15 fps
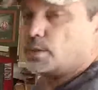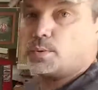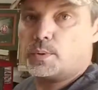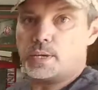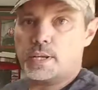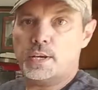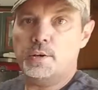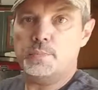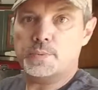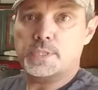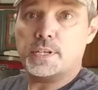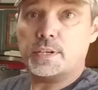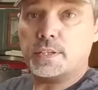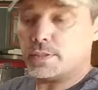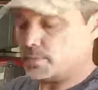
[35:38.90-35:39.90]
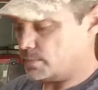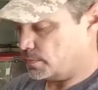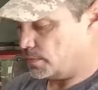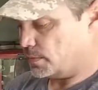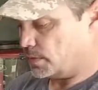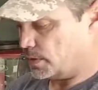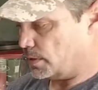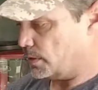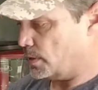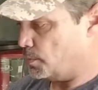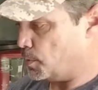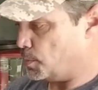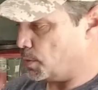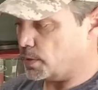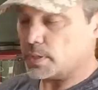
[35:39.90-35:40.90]
know what to help sell it? Let
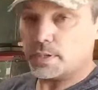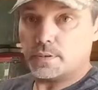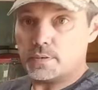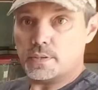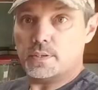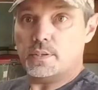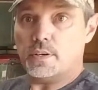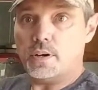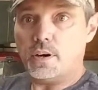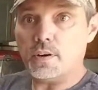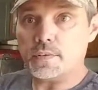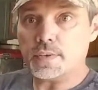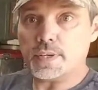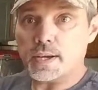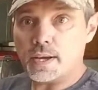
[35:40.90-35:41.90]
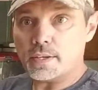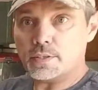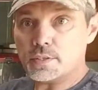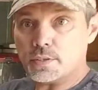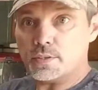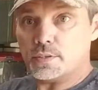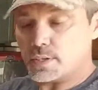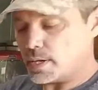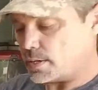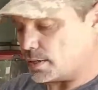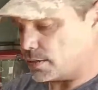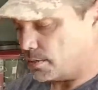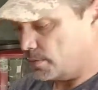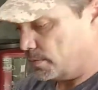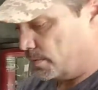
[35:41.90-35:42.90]
me put it on the guy so you kind
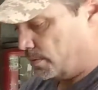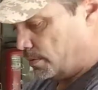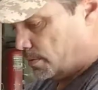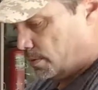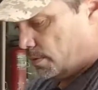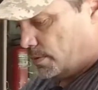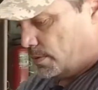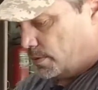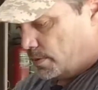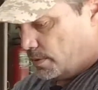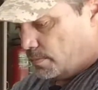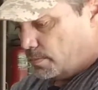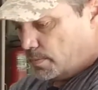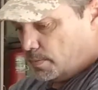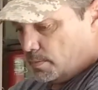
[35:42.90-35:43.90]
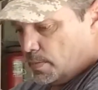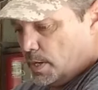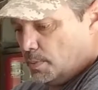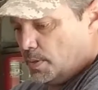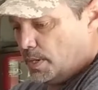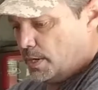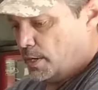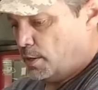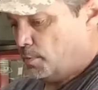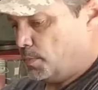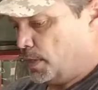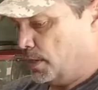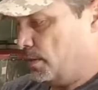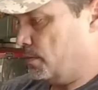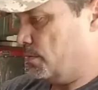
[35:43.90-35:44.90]
of, maybe that'll help
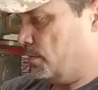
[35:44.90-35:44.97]
me.